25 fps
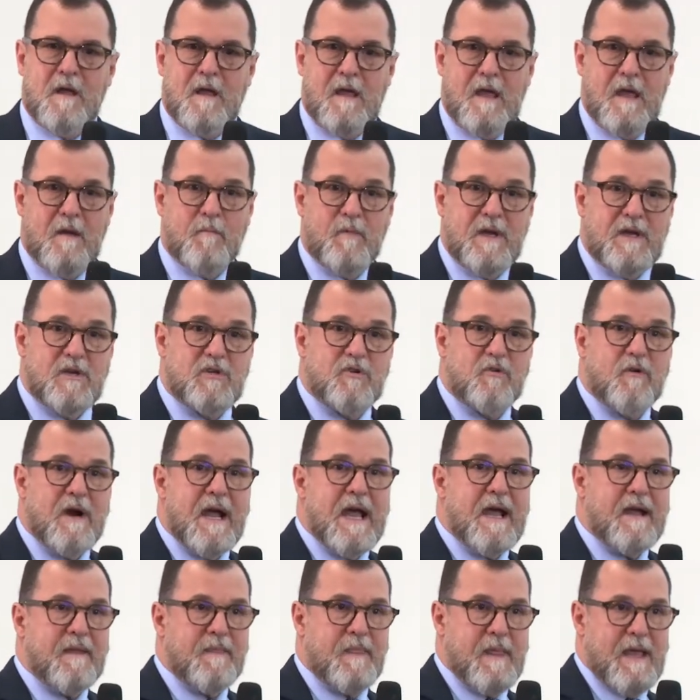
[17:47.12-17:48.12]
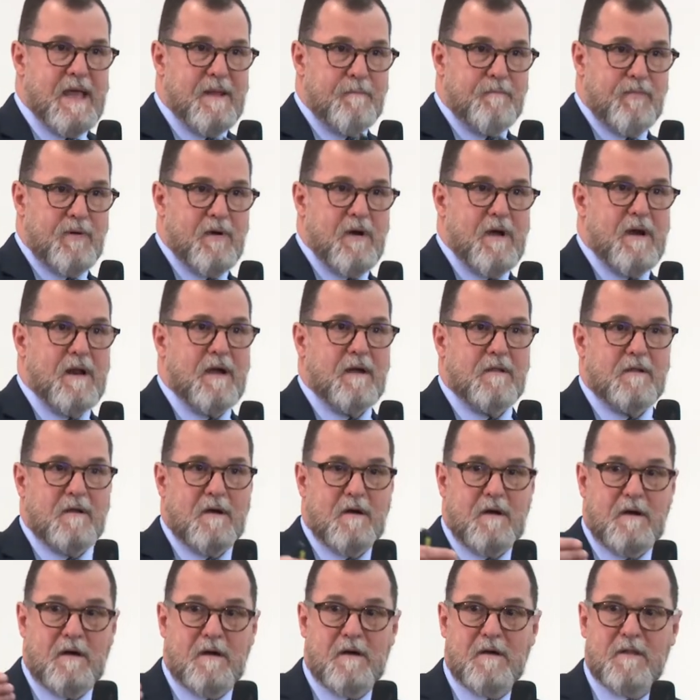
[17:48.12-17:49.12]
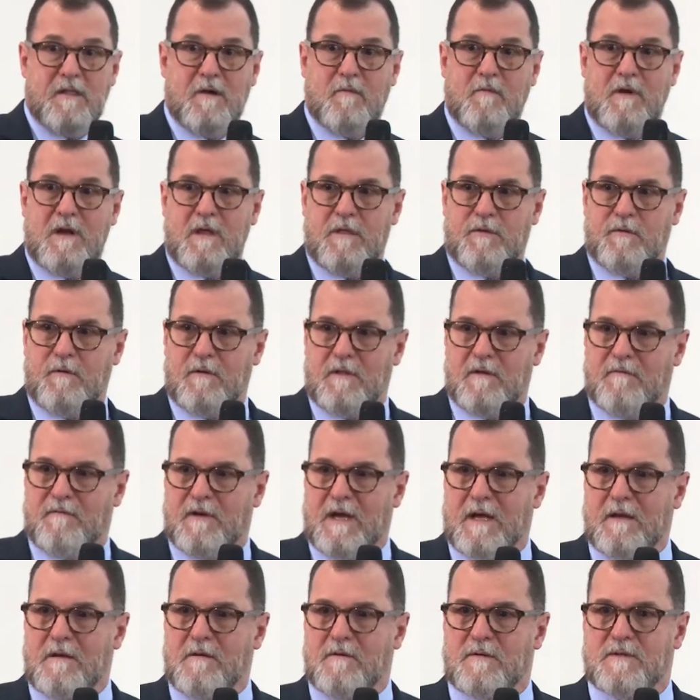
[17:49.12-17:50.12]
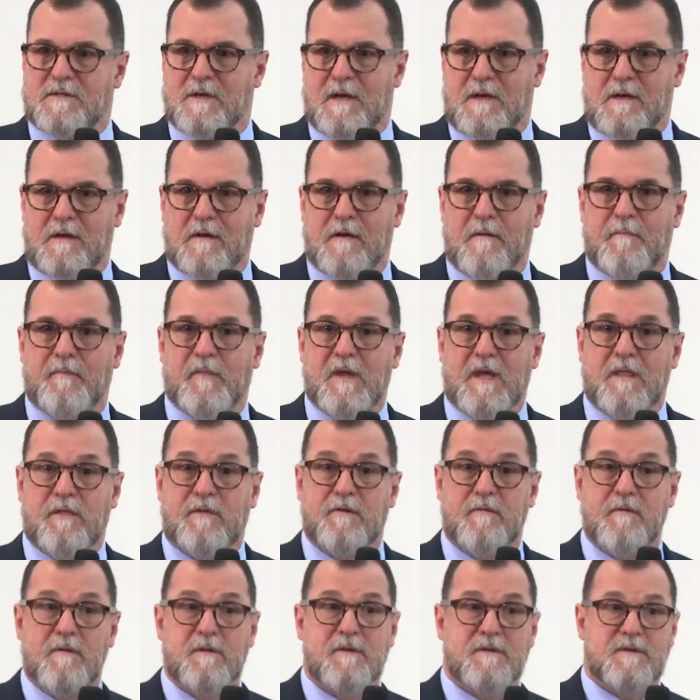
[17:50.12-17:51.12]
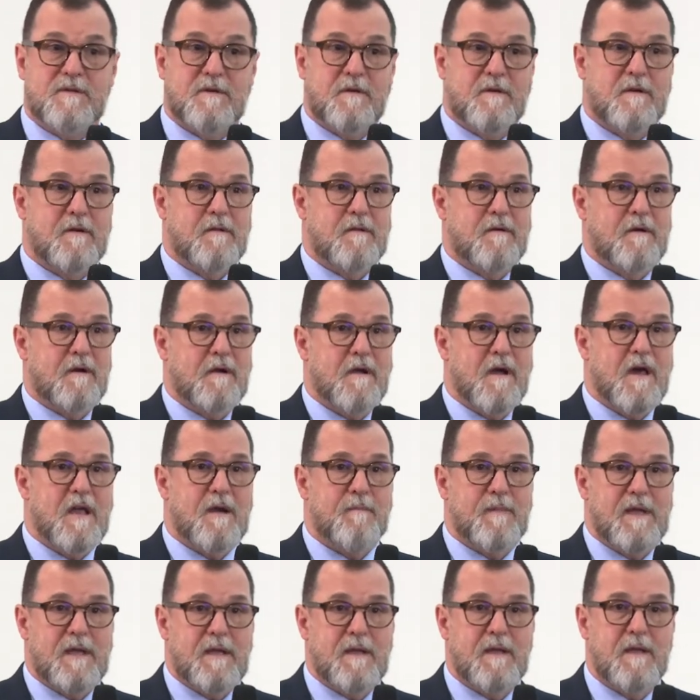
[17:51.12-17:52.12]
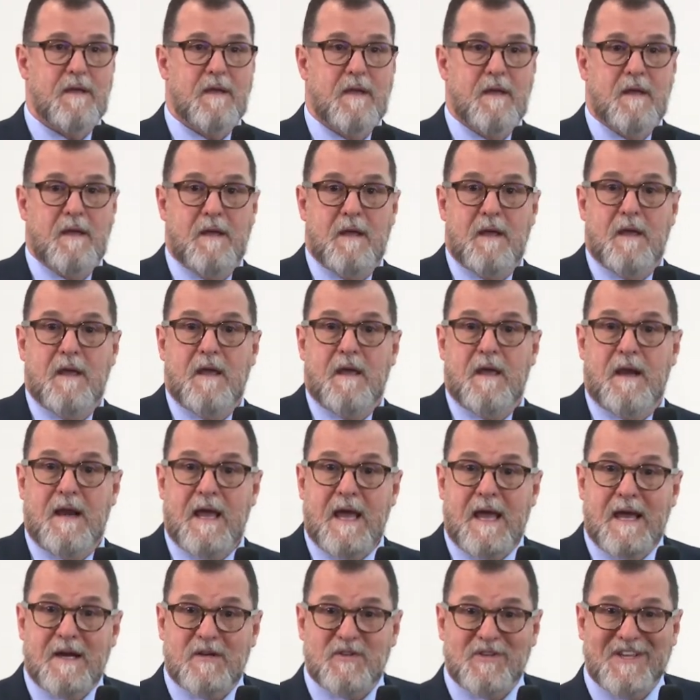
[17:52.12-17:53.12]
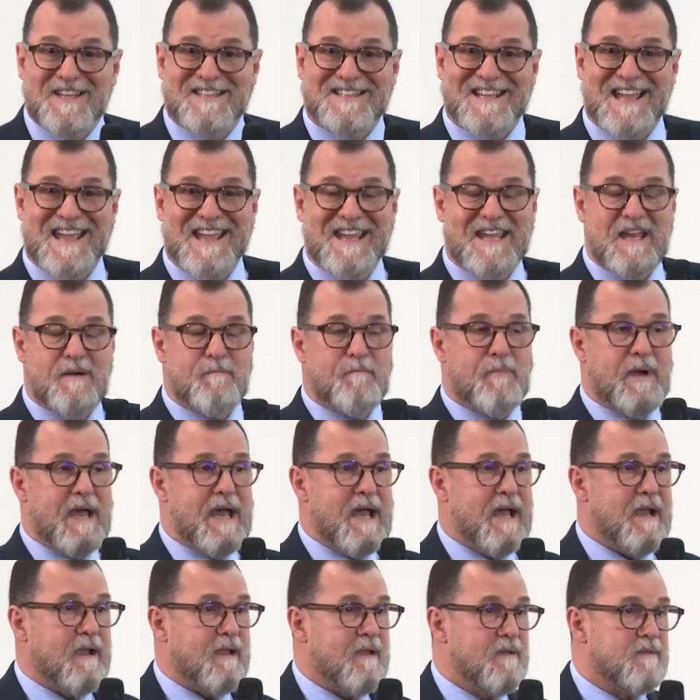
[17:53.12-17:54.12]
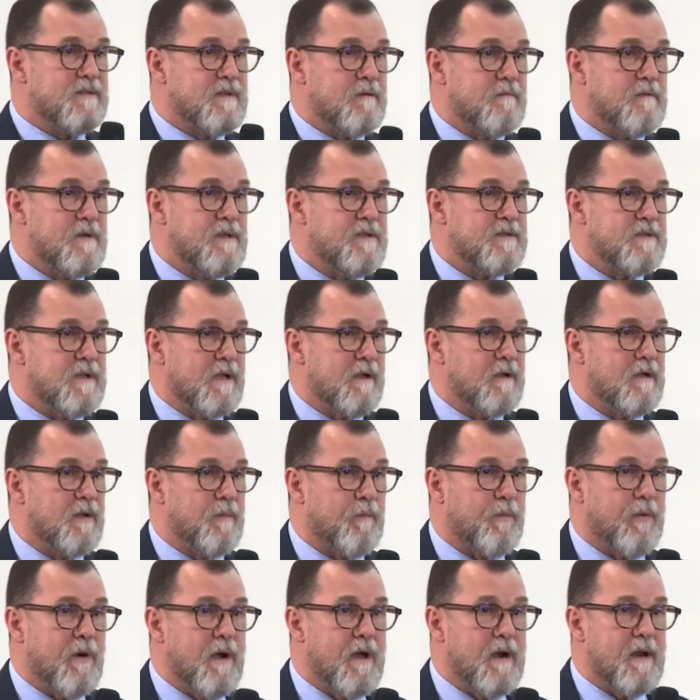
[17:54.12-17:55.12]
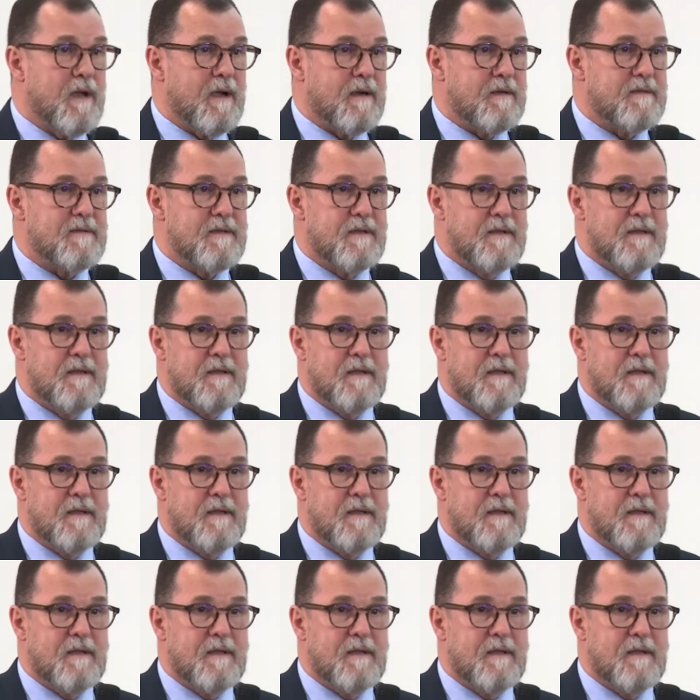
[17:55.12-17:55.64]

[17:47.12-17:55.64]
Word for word: and we track that product all the way through the value cycle and through the circular economy and actually take it back as a recycled product